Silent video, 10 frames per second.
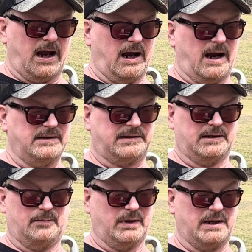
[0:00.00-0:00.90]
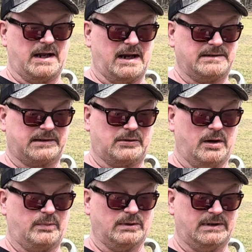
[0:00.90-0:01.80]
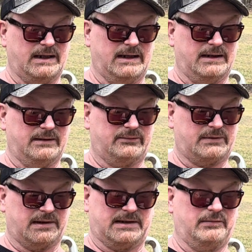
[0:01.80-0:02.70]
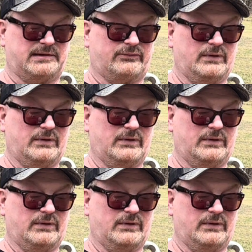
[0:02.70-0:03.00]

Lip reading: I'd sit up at night. I just couldn't believe, because he was